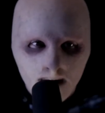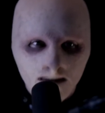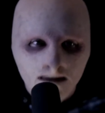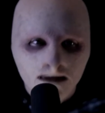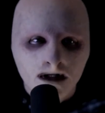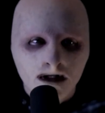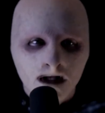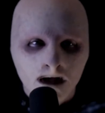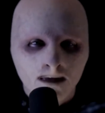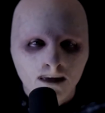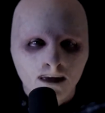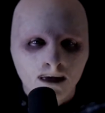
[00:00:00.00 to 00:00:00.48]

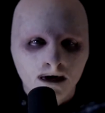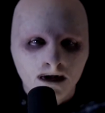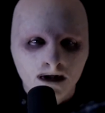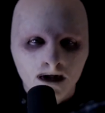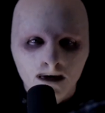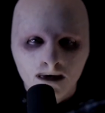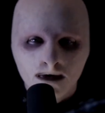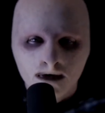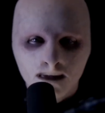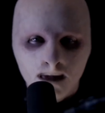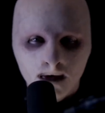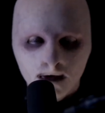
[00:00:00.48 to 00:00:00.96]
But then when
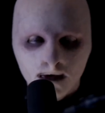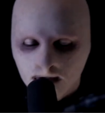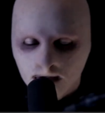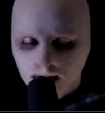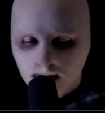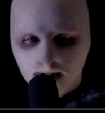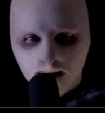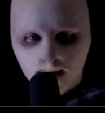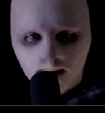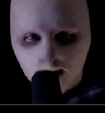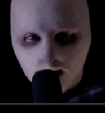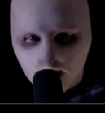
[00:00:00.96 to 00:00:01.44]
they were supposed
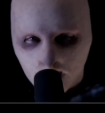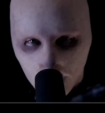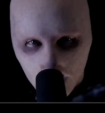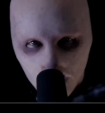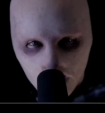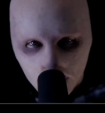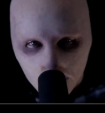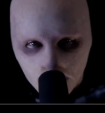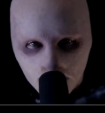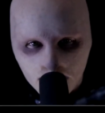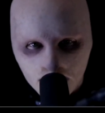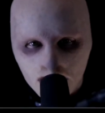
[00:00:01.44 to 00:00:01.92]
to
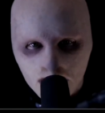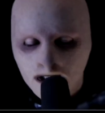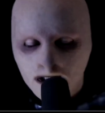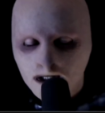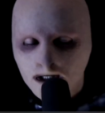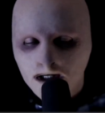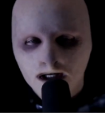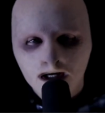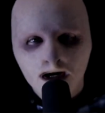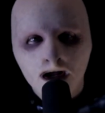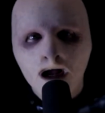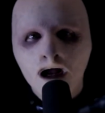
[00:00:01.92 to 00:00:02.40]
supply it, they
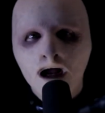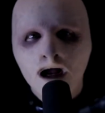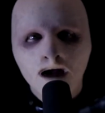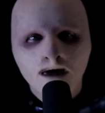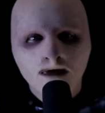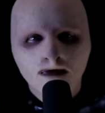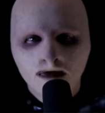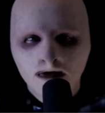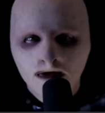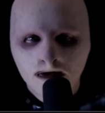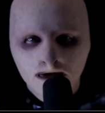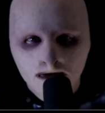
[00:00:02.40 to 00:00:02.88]
didn't
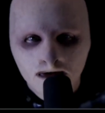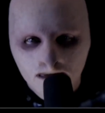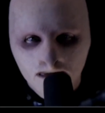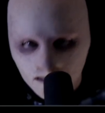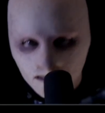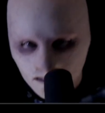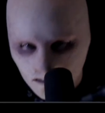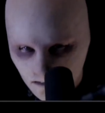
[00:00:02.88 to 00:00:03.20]
have it.